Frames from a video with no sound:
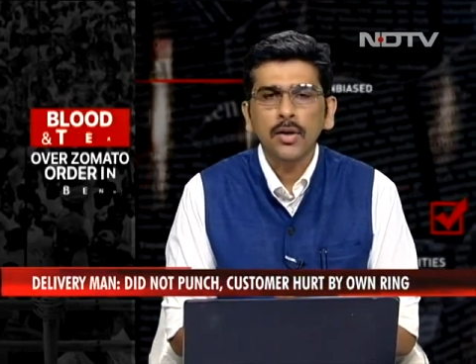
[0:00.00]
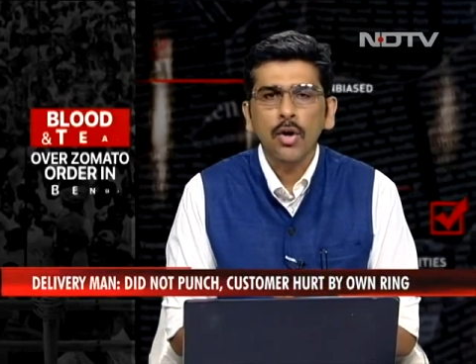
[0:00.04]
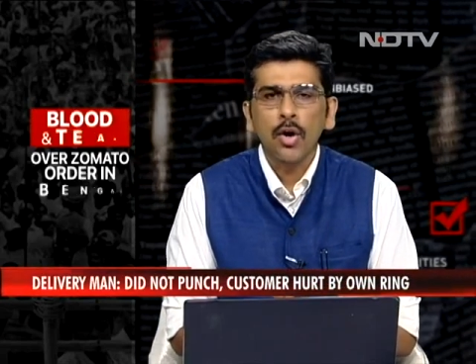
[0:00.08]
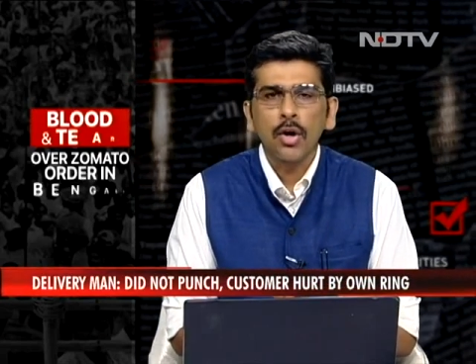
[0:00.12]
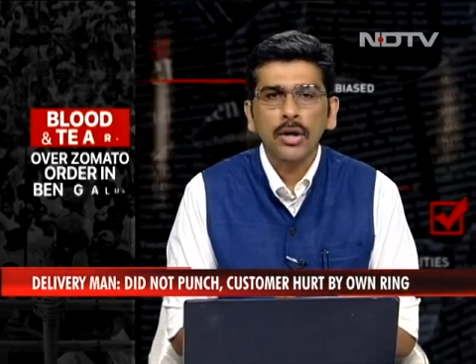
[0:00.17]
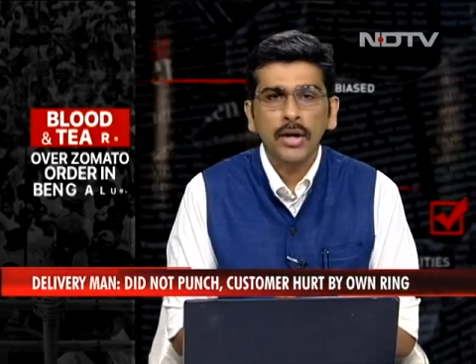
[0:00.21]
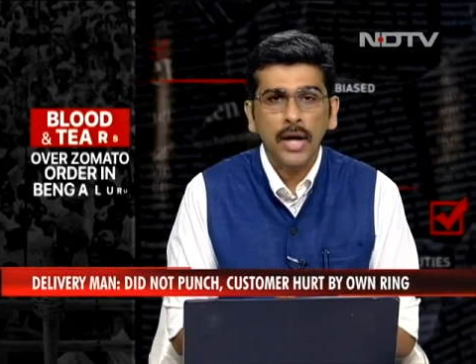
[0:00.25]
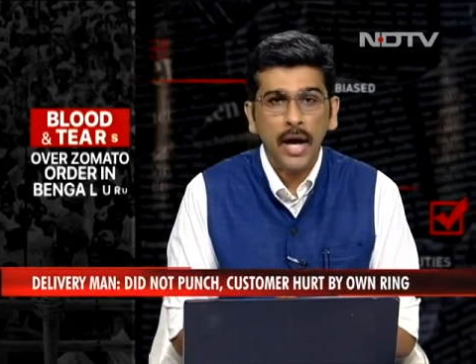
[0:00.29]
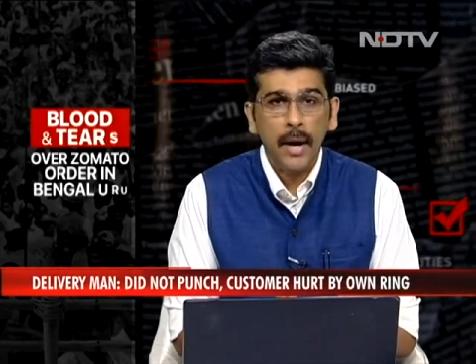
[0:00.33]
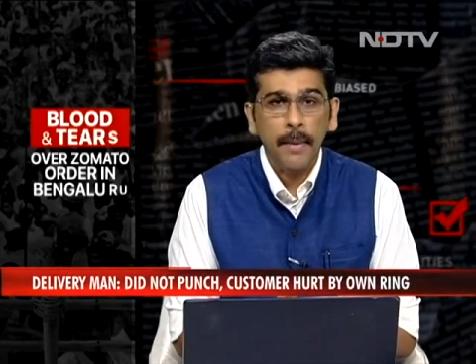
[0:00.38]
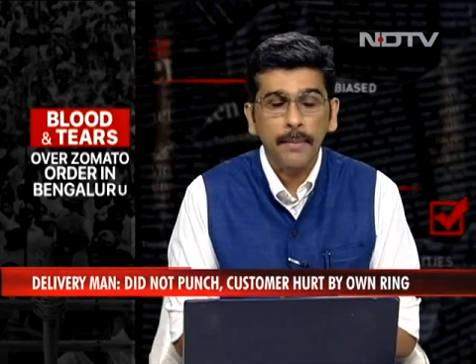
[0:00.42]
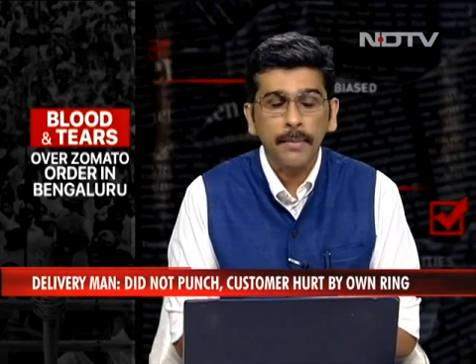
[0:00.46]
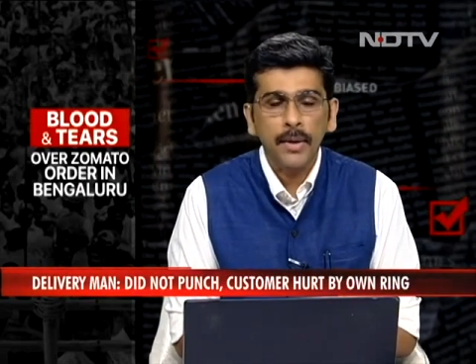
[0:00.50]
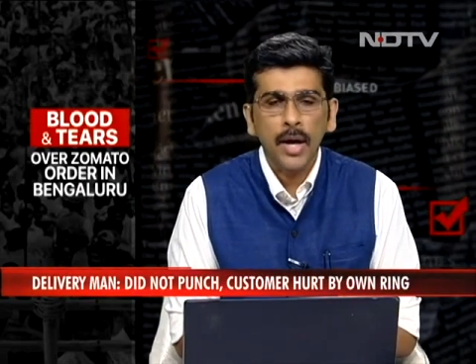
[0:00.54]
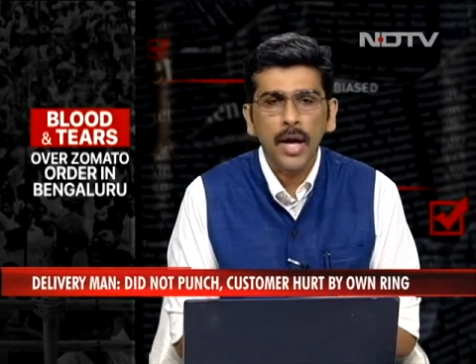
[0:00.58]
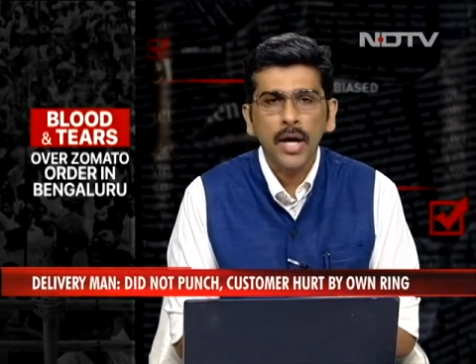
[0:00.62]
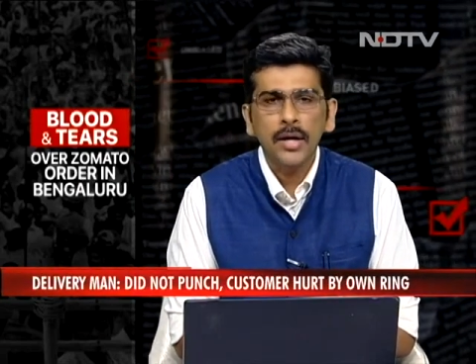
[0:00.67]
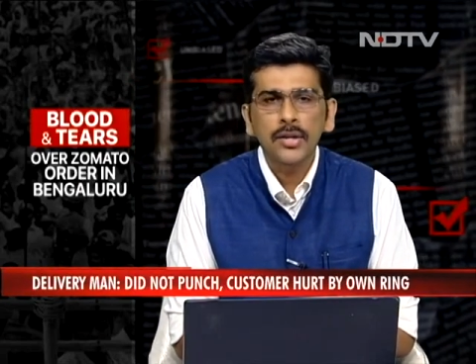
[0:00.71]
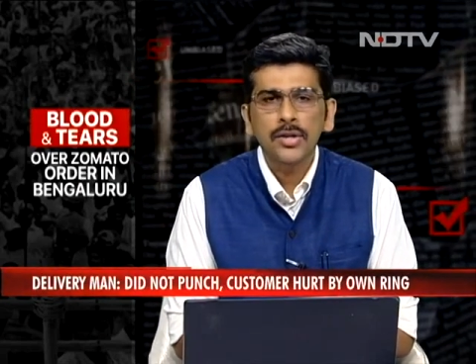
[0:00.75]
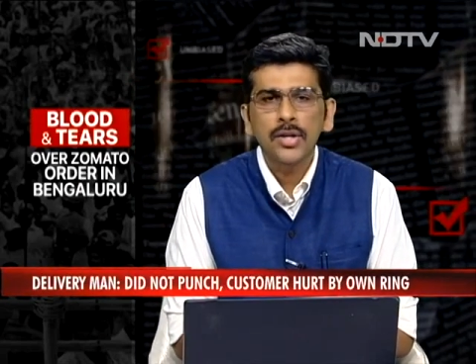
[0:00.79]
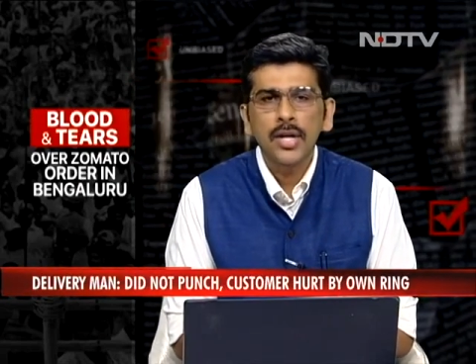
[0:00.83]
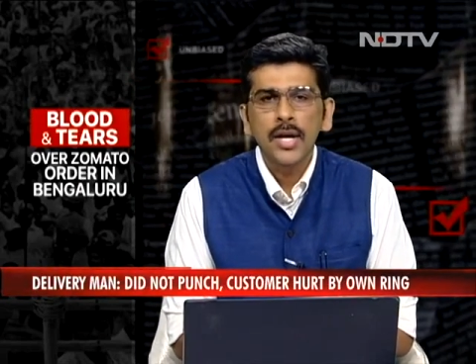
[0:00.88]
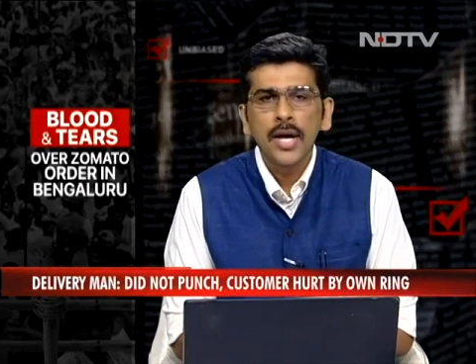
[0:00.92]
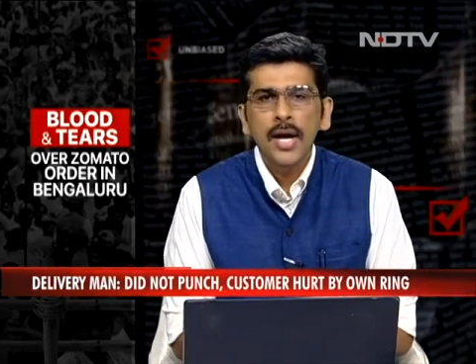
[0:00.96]
called
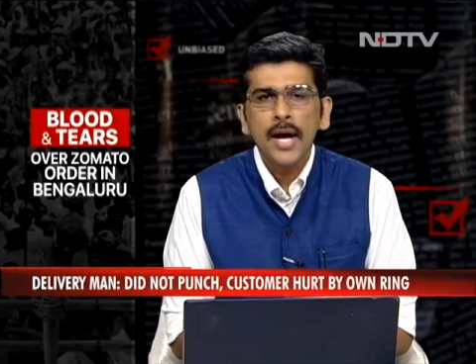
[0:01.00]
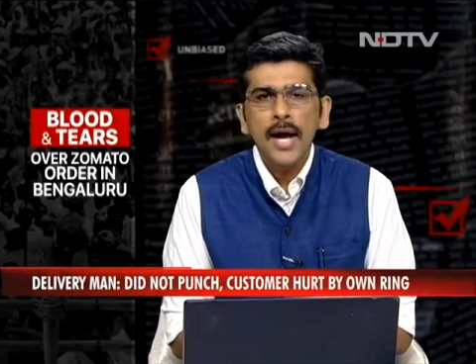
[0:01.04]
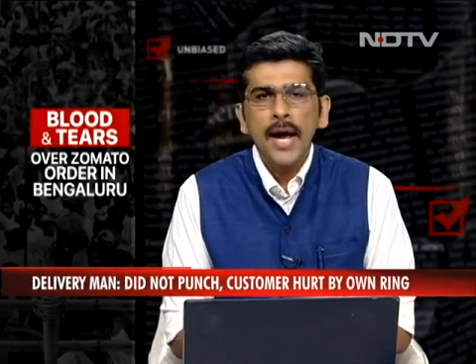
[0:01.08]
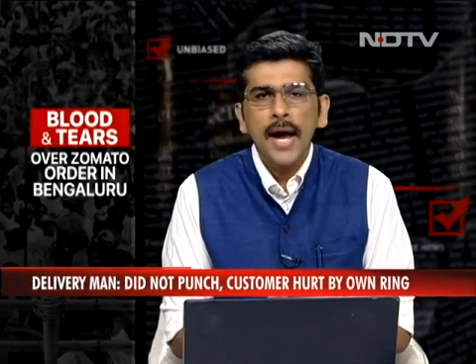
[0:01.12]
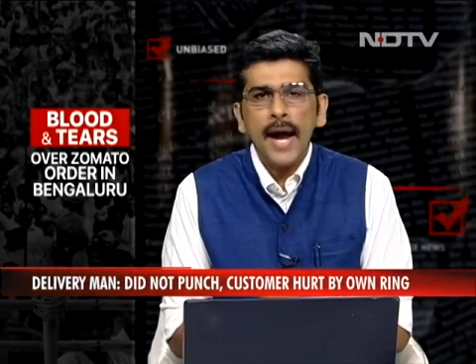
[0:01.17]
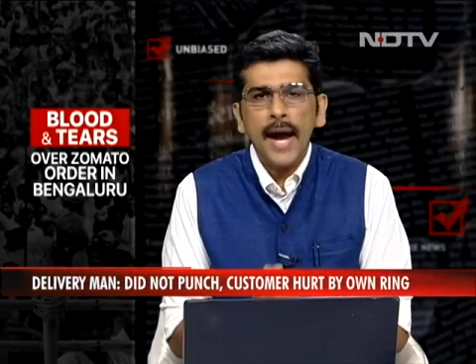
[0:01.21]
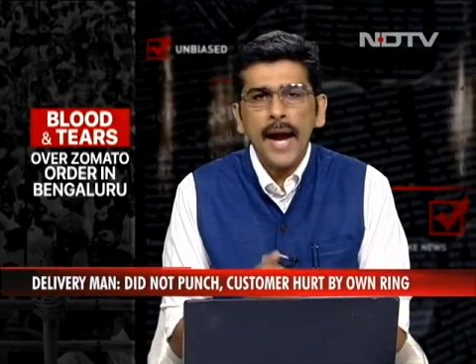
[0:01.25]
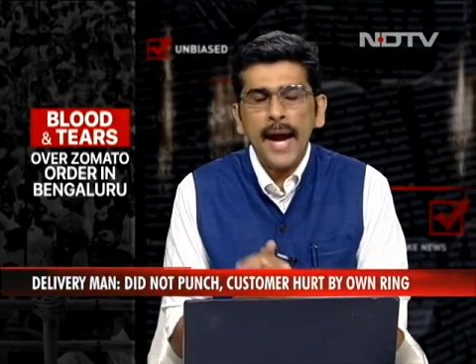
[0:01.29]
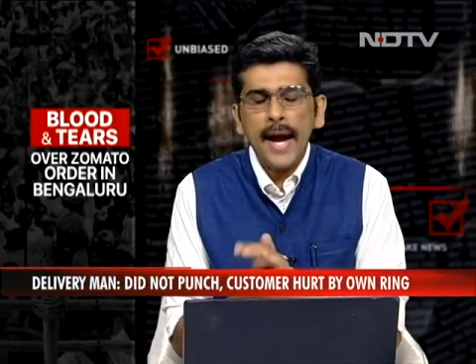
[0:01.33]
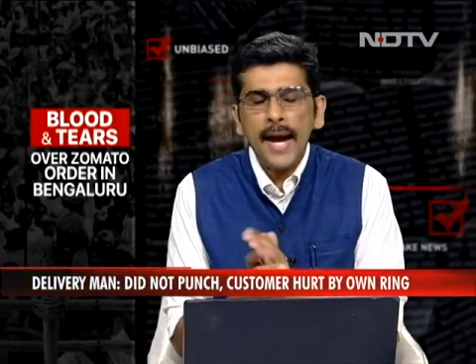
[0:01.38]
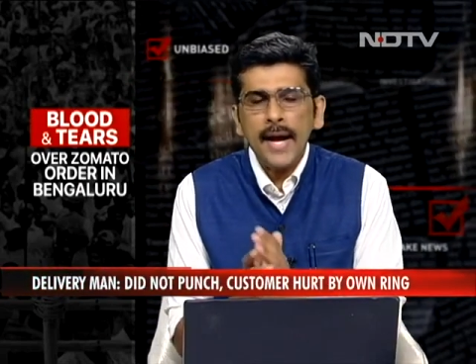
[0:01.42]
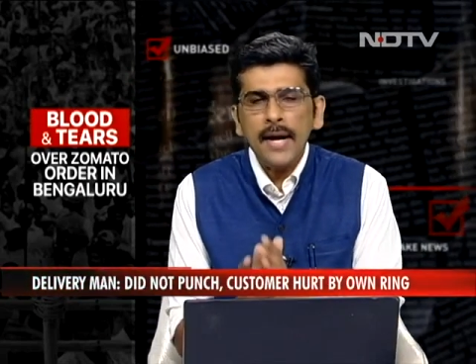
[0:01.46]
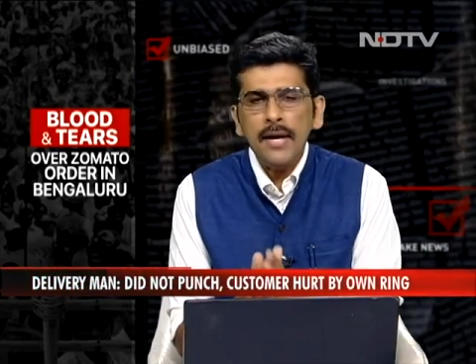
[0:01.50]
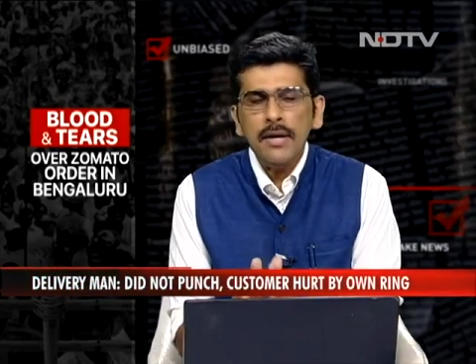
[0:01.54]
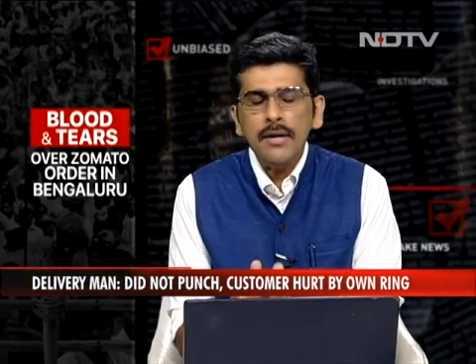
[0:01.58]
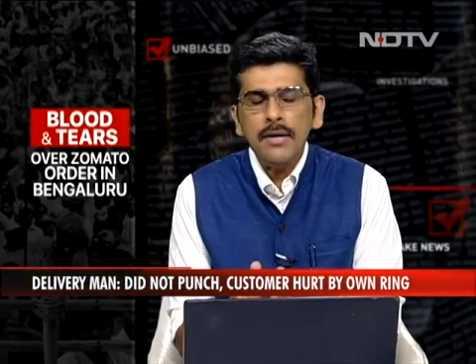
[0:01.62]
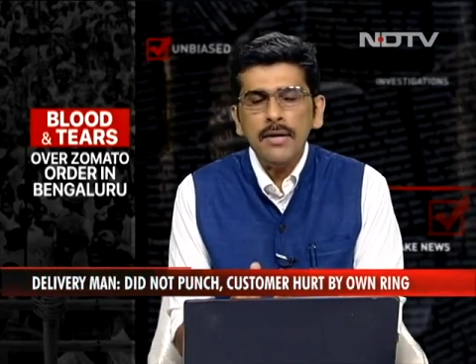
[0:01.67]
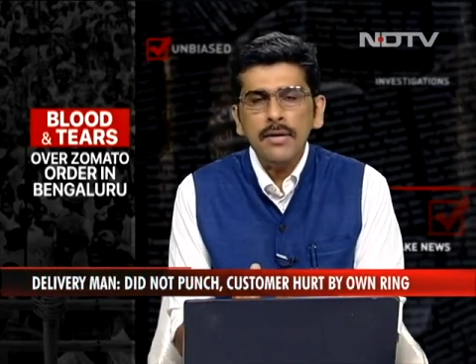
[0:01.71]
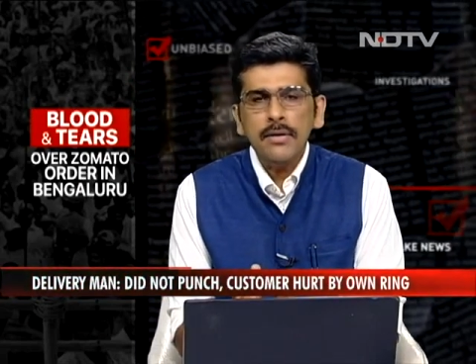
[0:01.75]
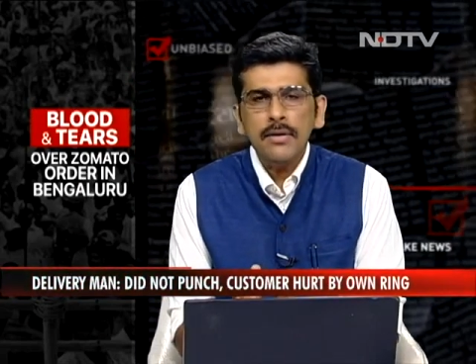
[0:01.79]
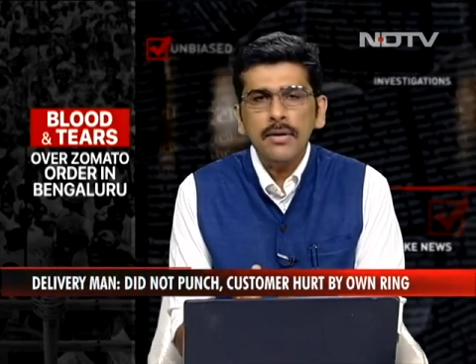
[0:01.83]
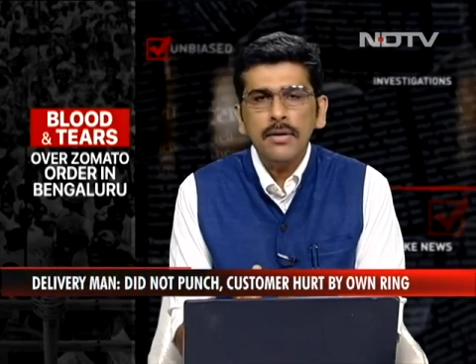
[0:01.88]
Kamraj, and